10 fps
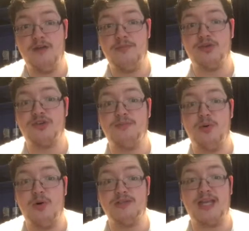but to
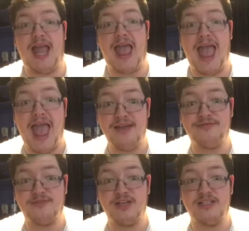put
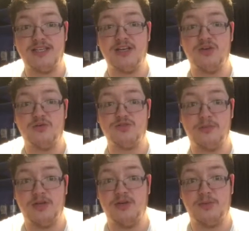every single
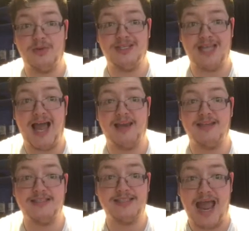WWE
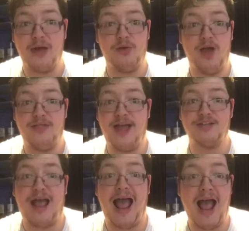talent down like that is